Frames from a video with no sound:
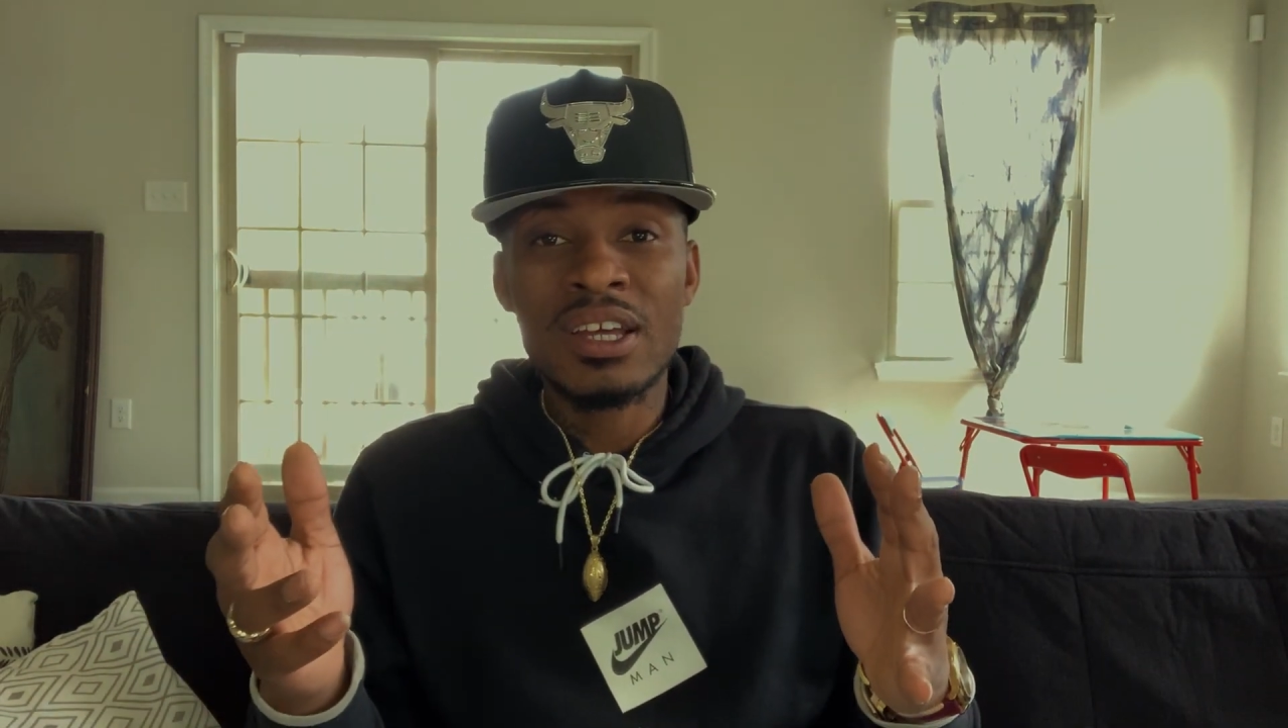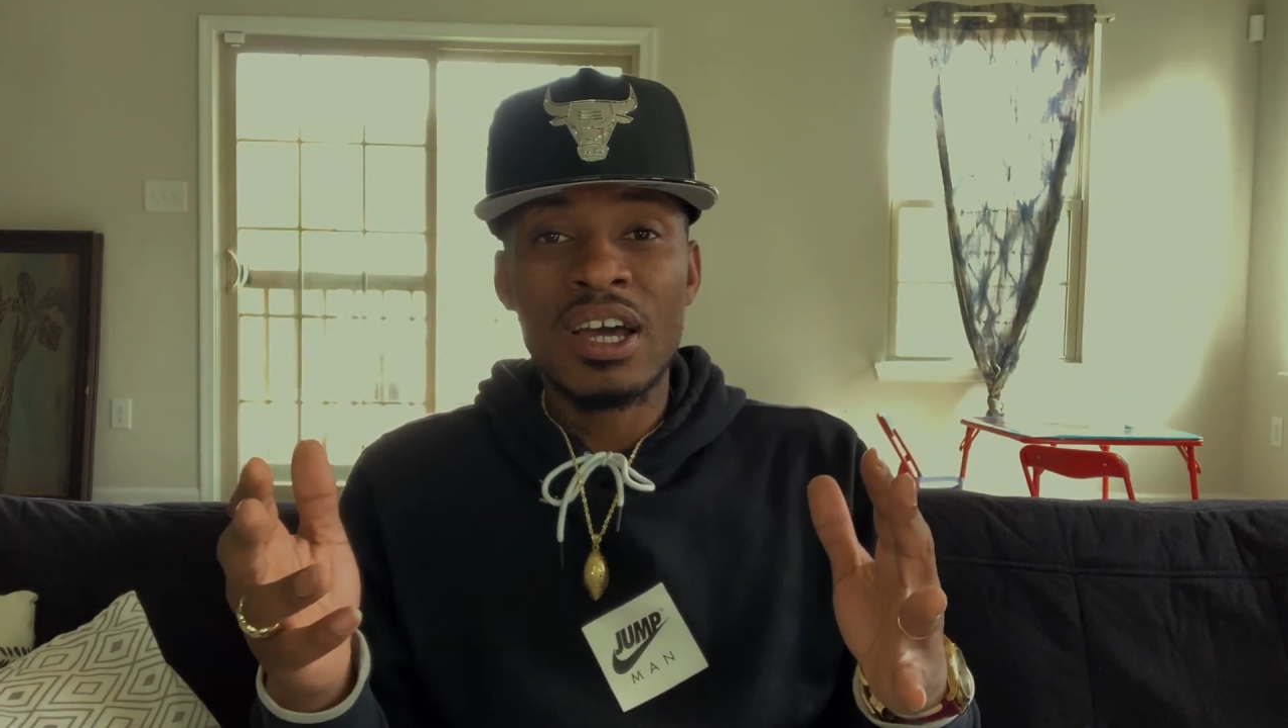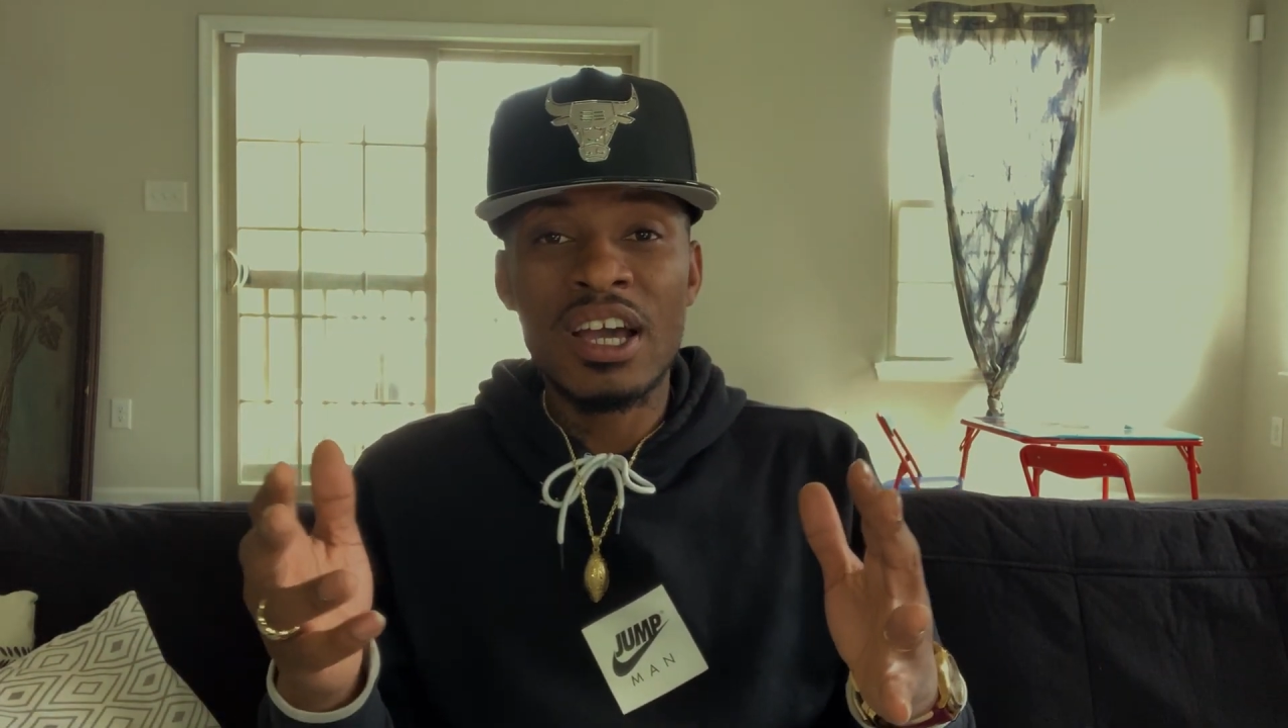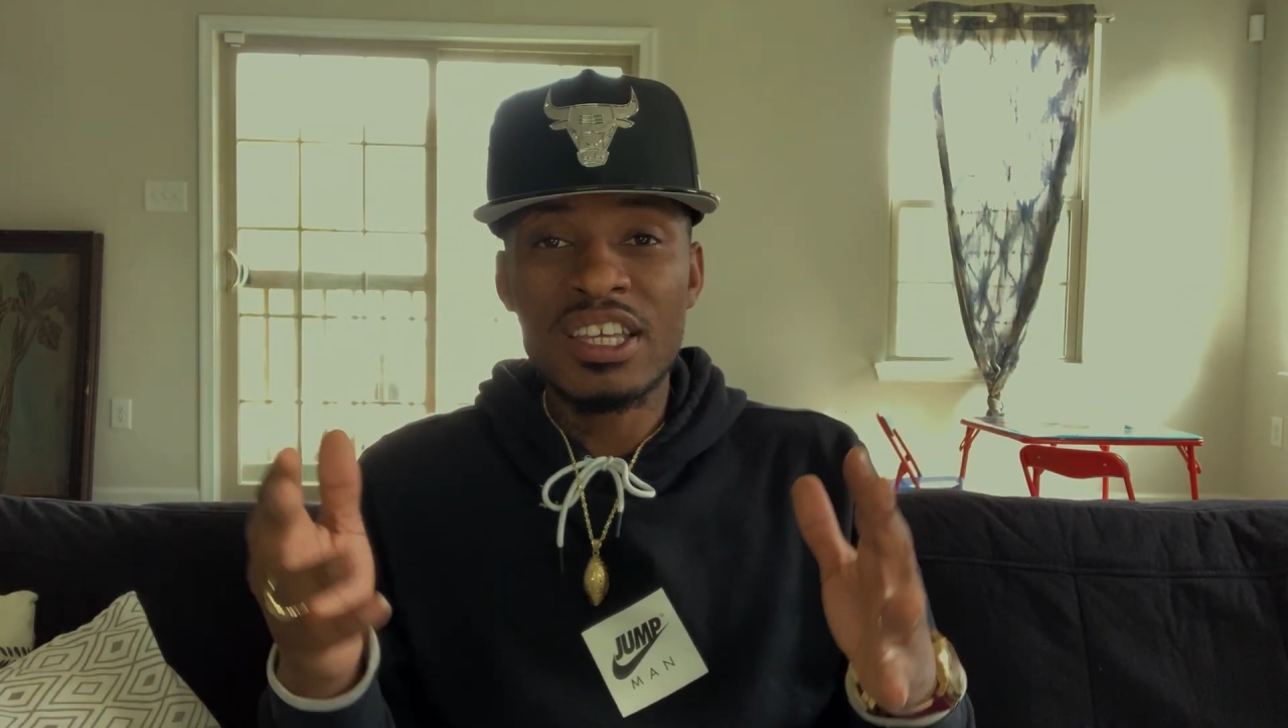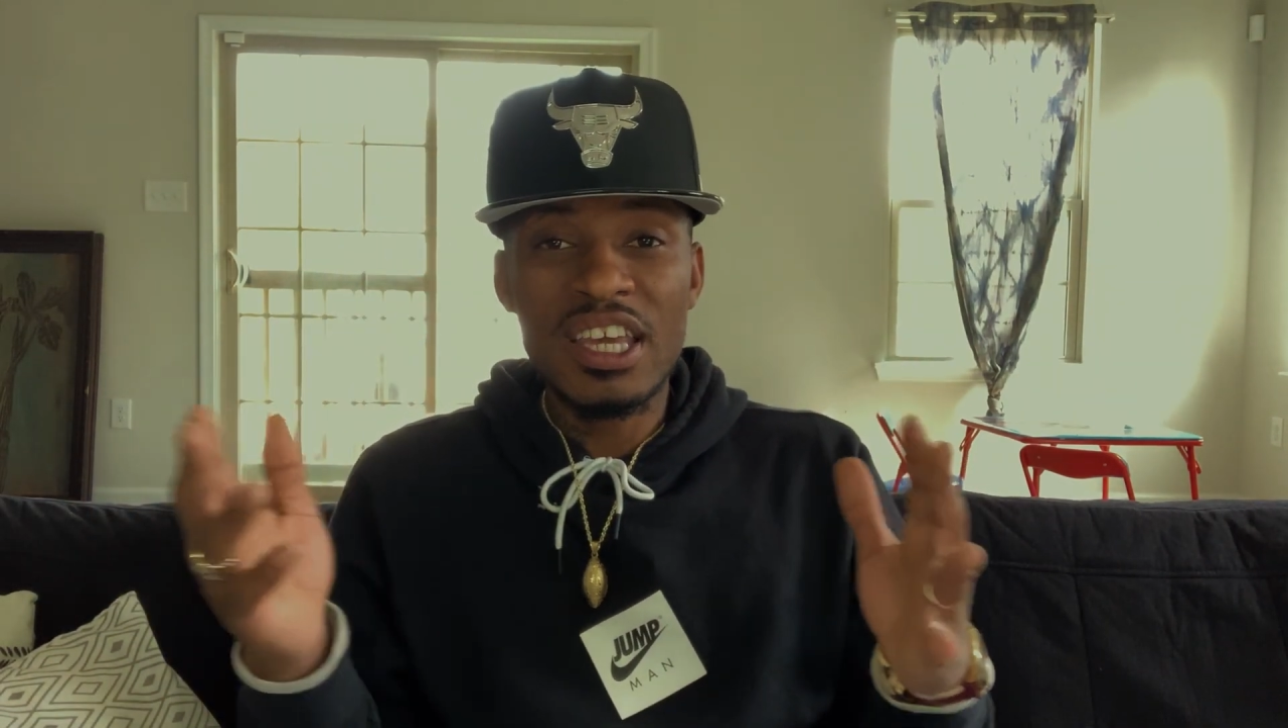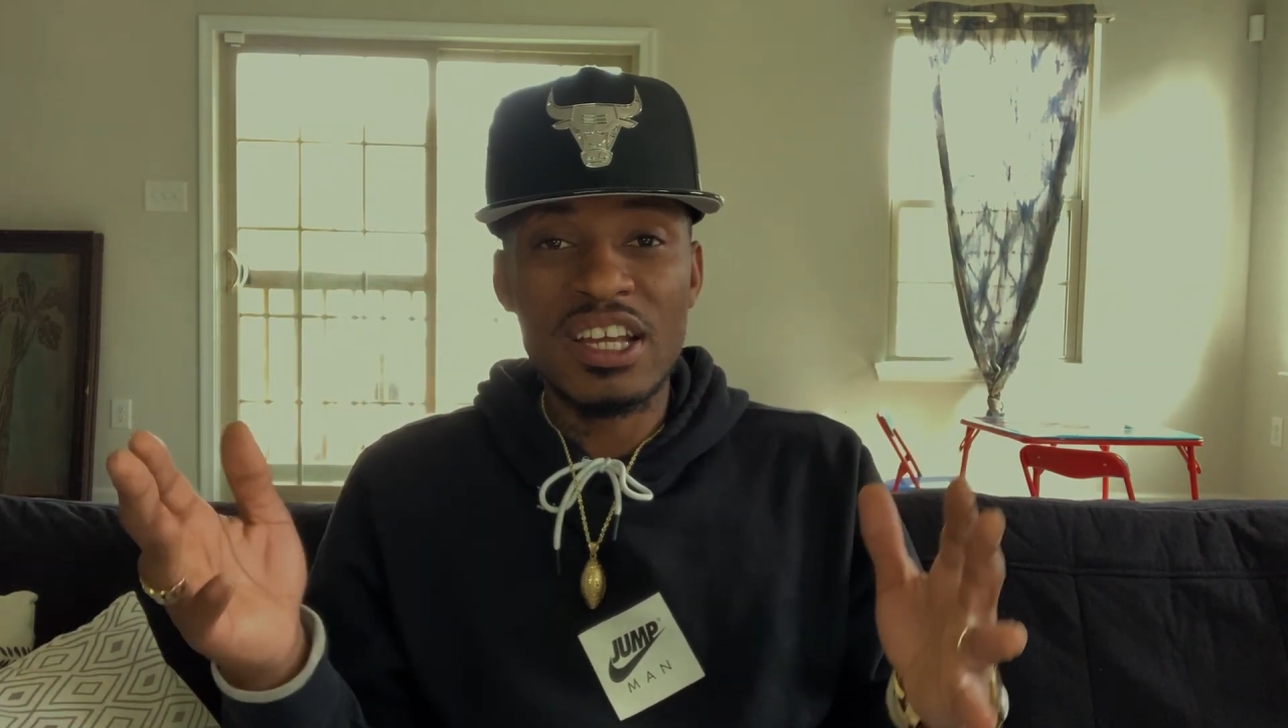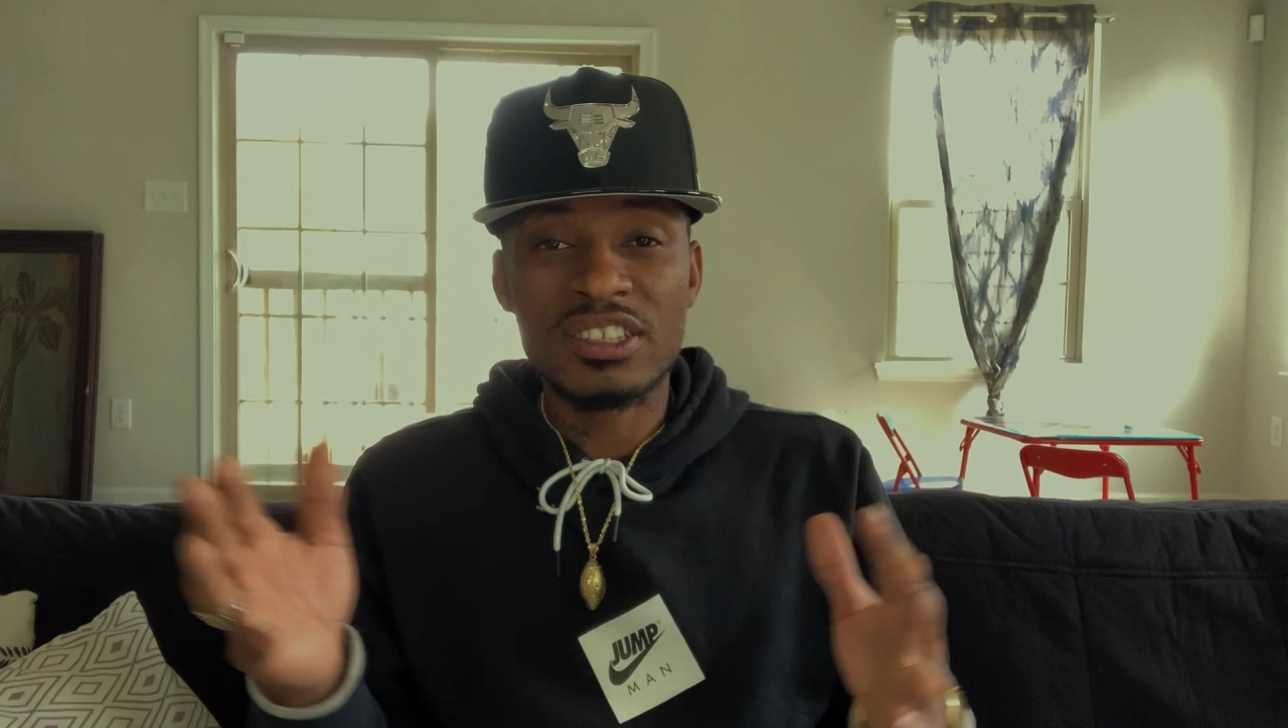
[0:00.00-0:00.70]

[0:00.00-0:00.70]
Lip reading: a year,